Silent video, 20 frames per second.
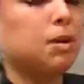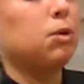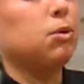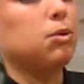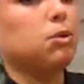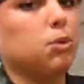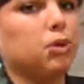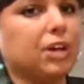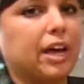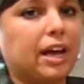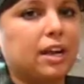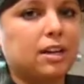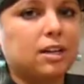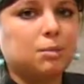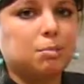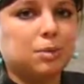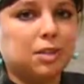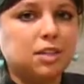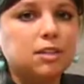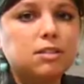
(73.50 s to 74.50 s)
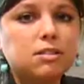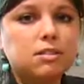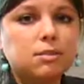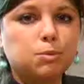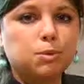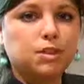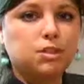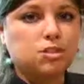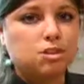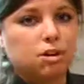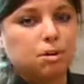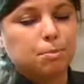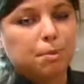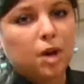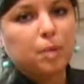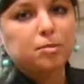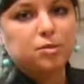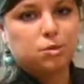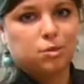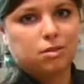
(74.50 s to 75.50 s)
with organic beets, which are
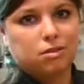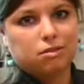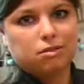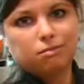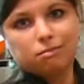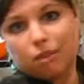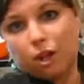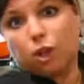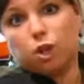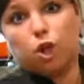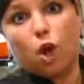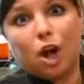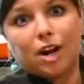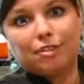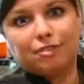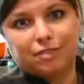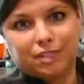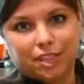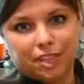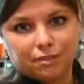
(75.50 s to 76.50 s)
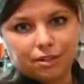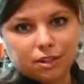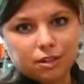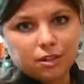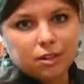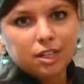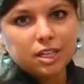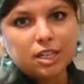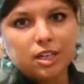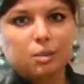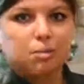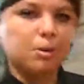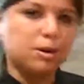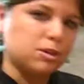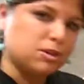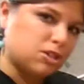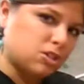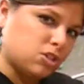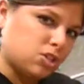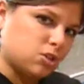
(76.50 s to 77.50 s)
pumped with a lot of flavor
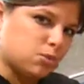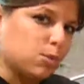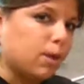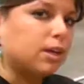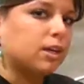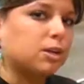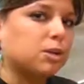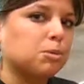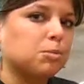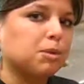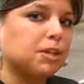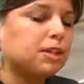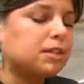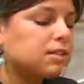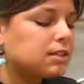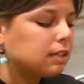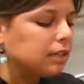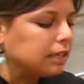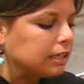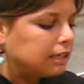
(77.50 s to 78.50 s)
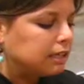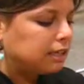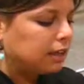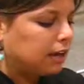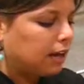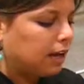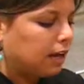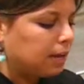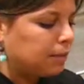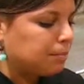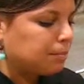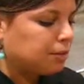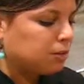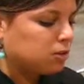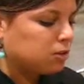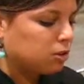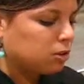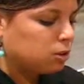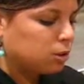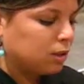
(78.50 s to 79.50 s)
compared to just regular beets. There's
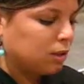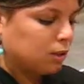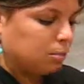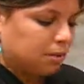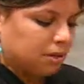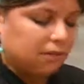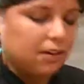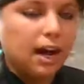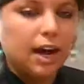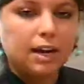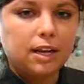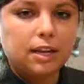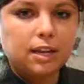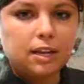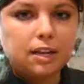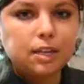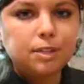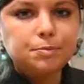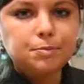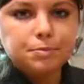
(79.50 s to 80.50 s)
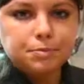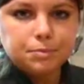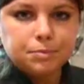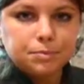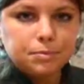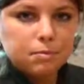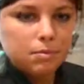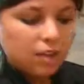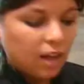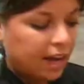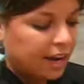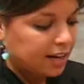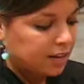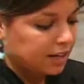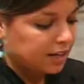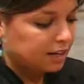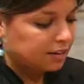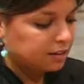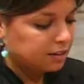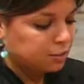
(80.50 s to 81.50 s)
also a little bit of honey in it, and it
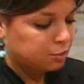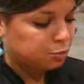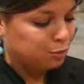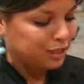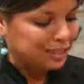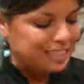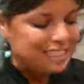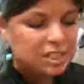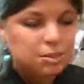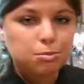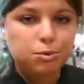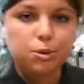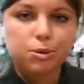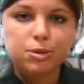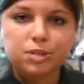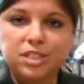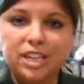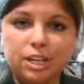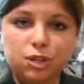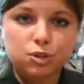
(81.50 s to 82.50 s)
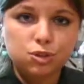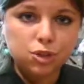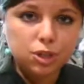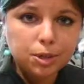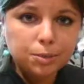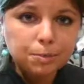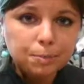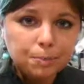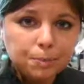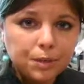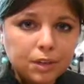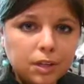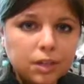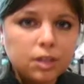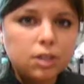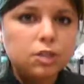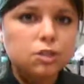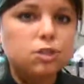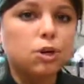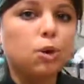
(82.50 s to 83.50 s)
gets a really smooth texture.
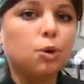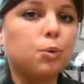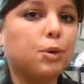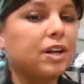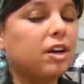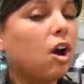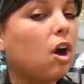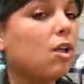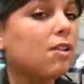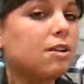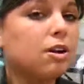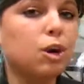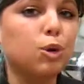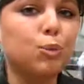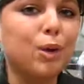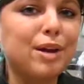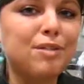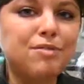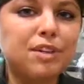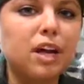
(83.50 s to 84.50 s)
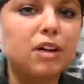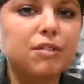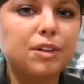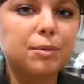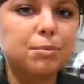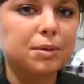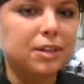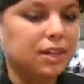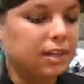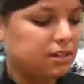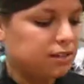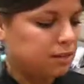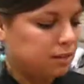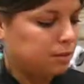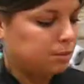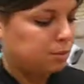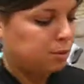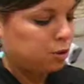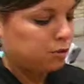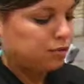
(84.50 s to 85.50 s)
So we call it our red velvet because of
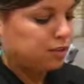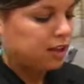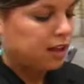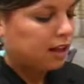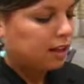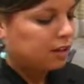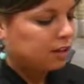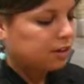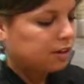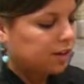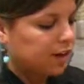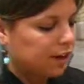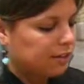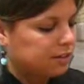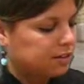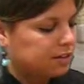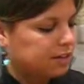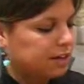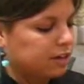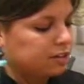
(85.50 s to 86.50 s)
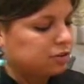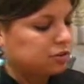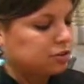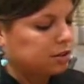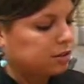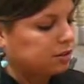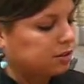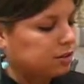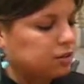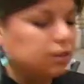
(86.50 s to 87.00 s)
the beautiful color and the texture.